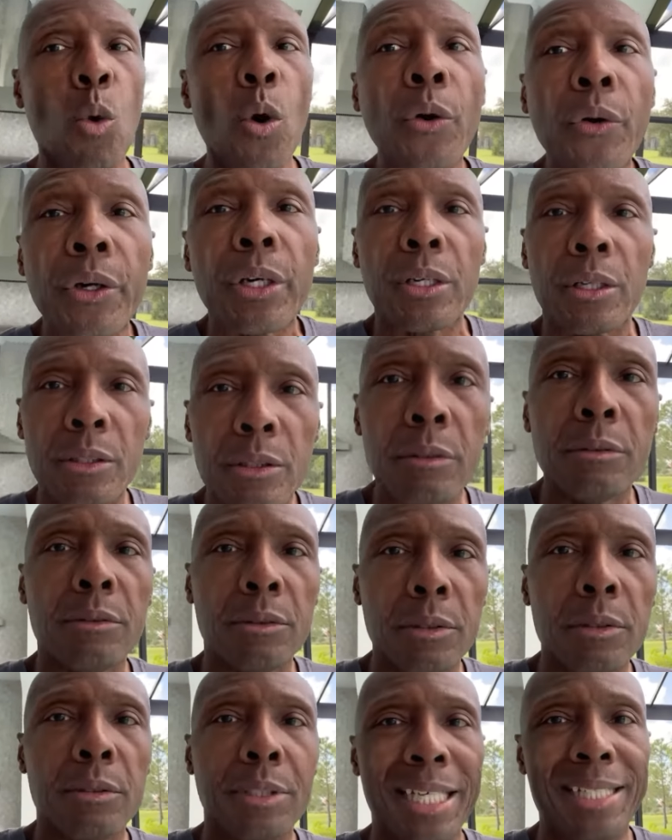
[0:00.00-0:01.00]
work.
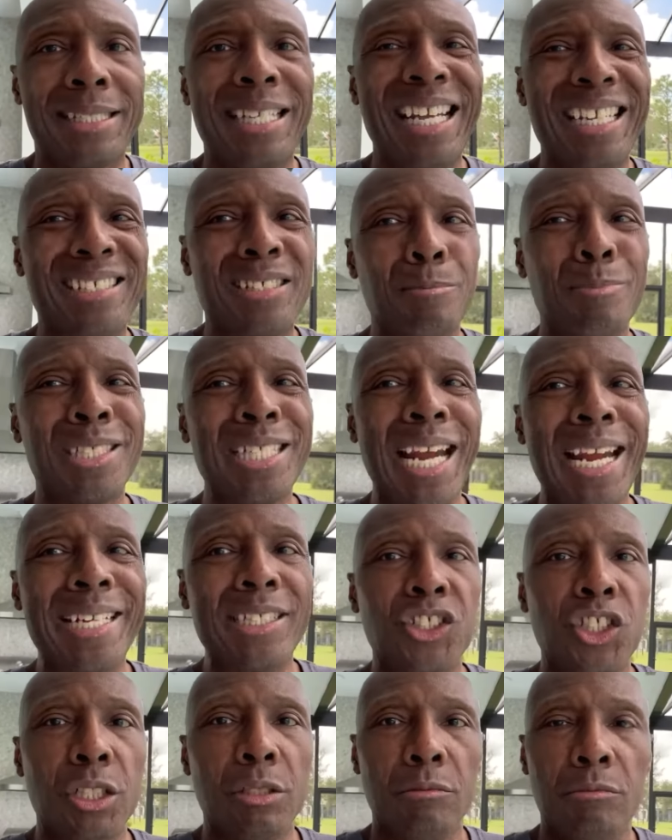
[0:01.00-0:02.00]
That takes some
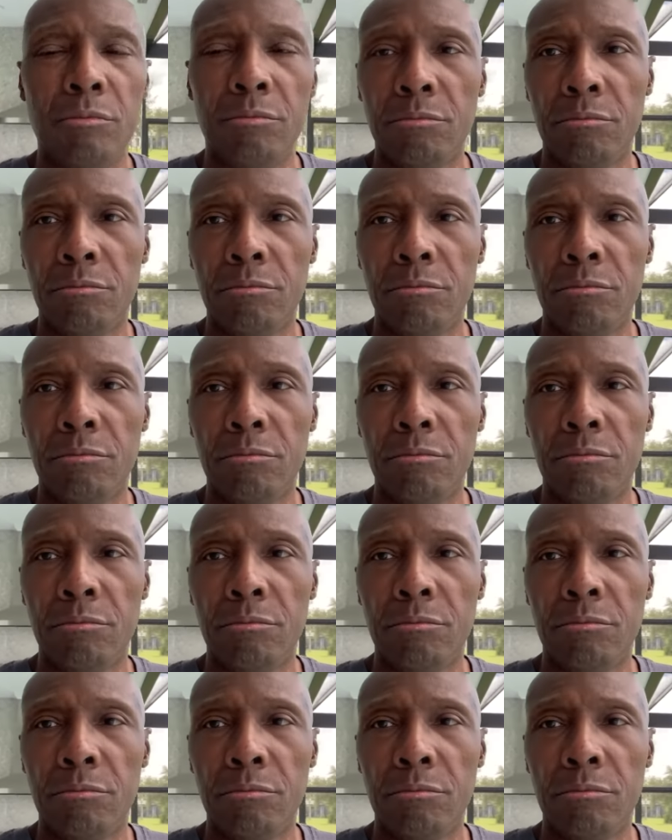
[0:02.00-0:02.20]
changing.